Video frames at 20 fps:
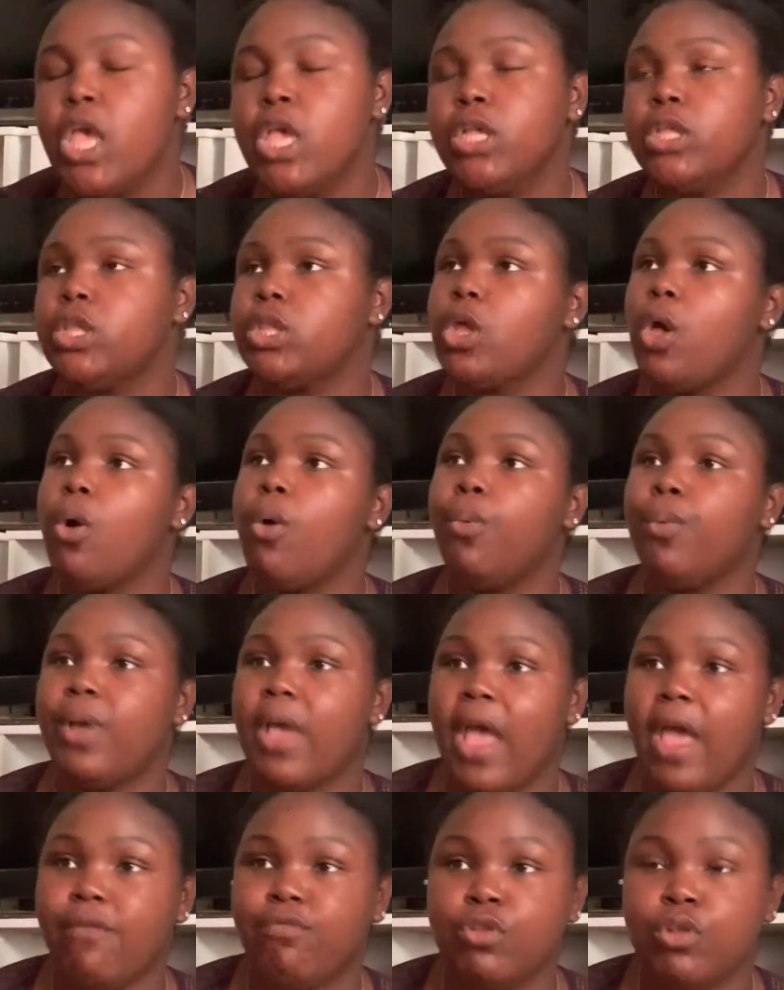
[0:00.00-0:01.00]
So
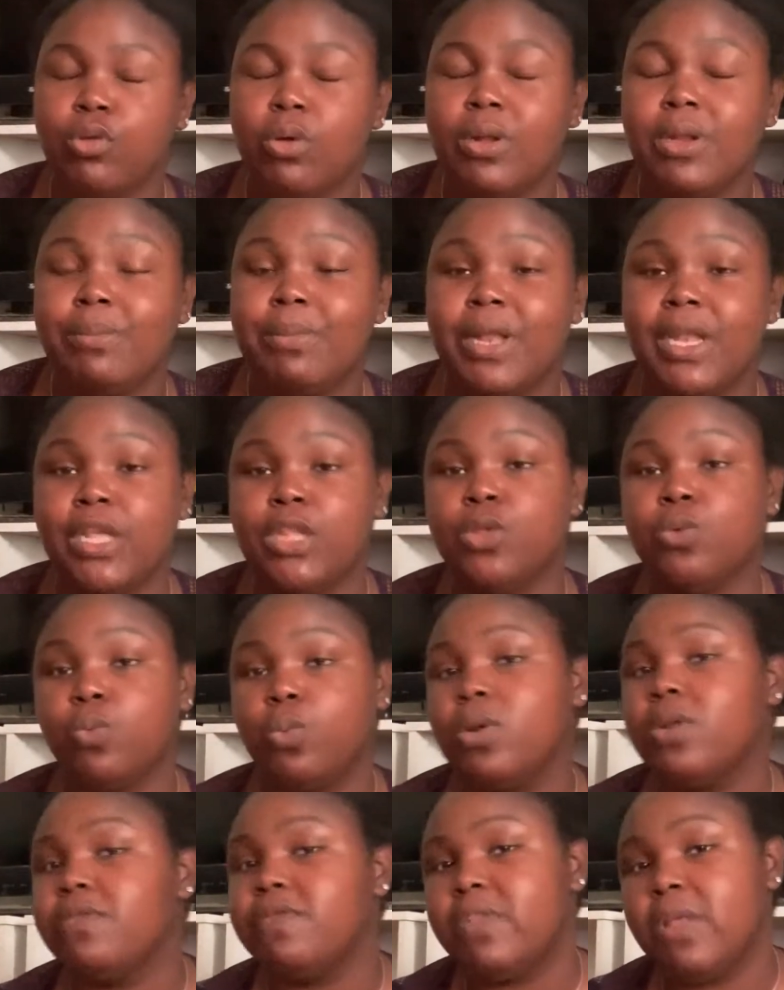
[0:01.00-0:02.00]
every 20 minutes,
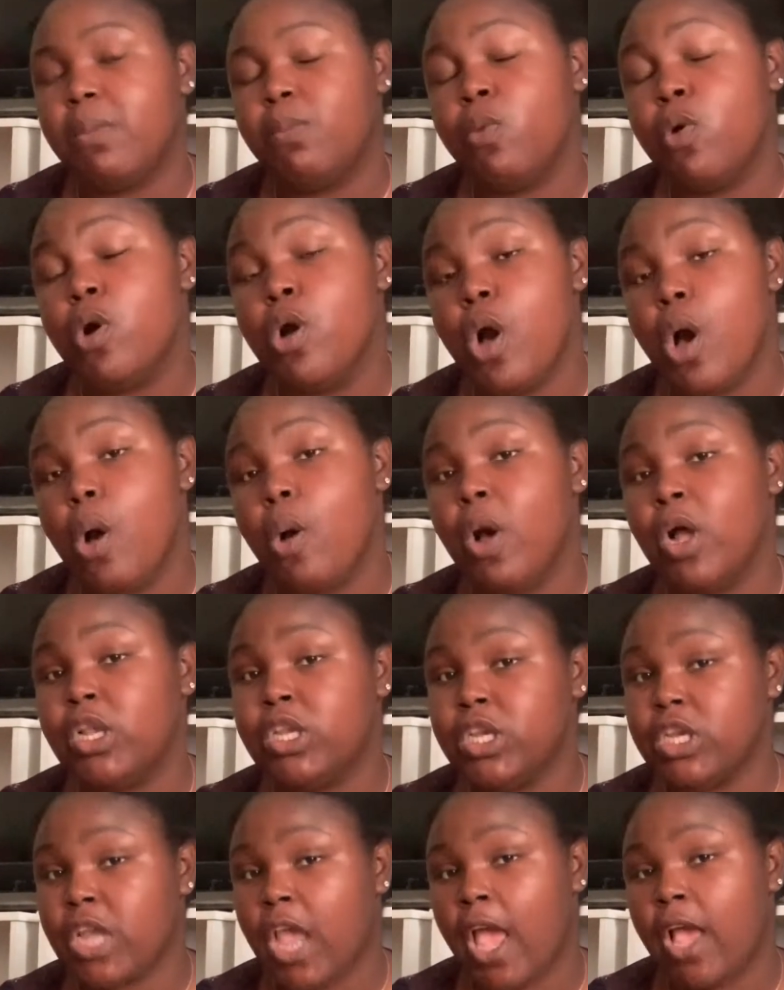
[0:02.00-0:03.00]
one of them will go
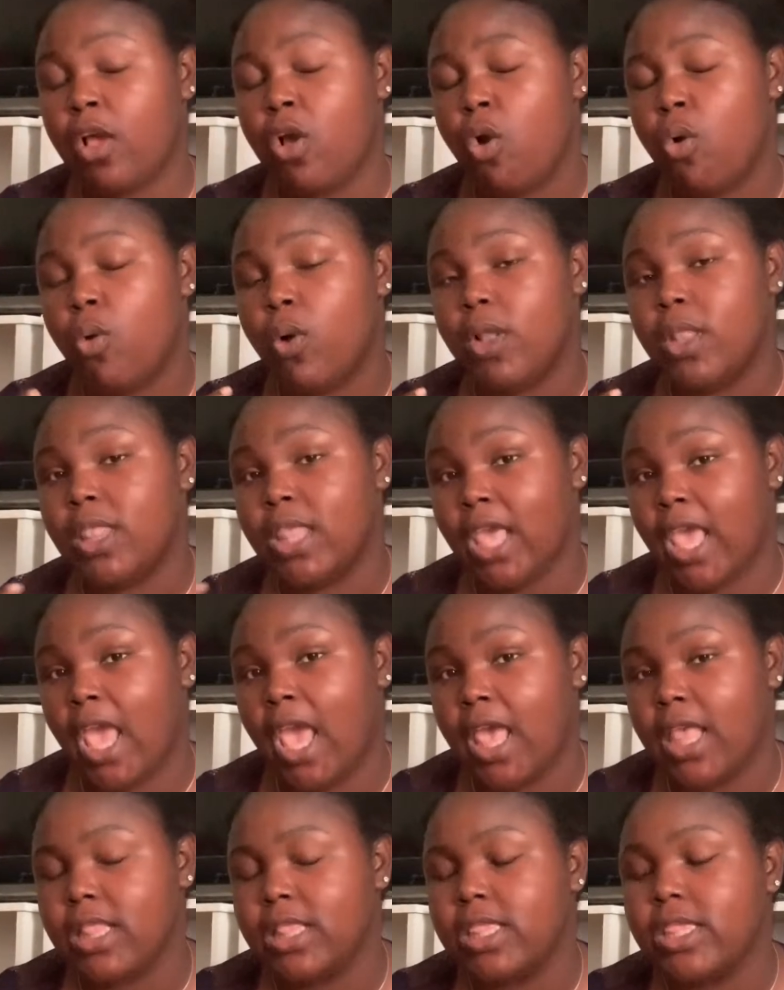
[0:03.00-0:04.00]
check on the
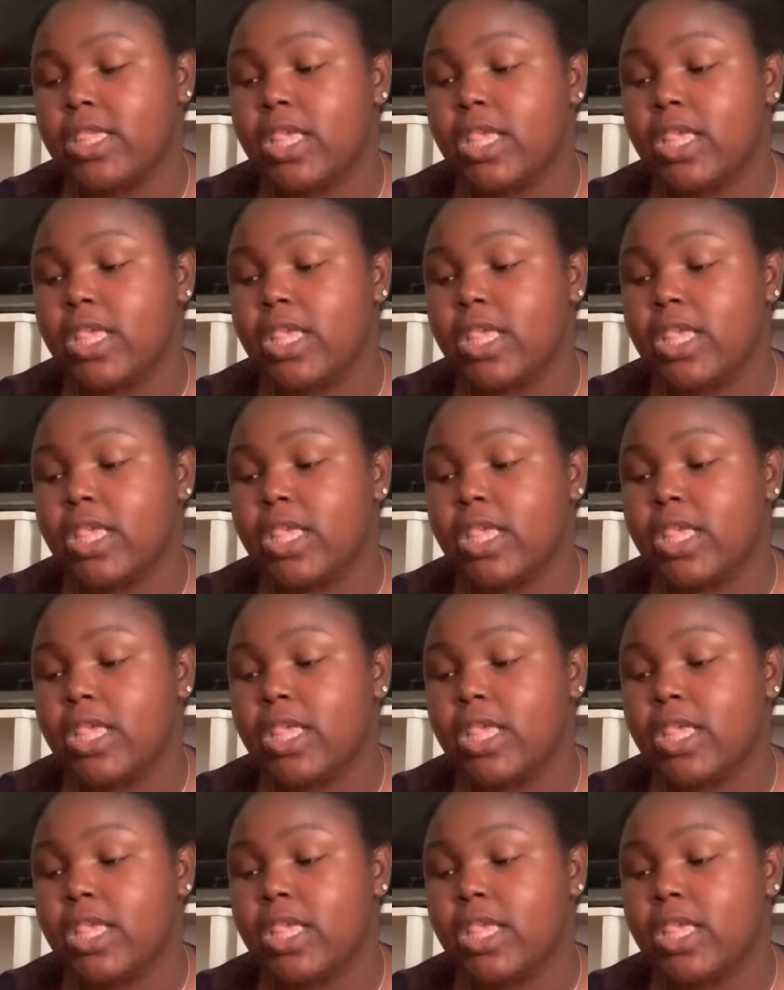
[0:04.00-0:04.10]
kids.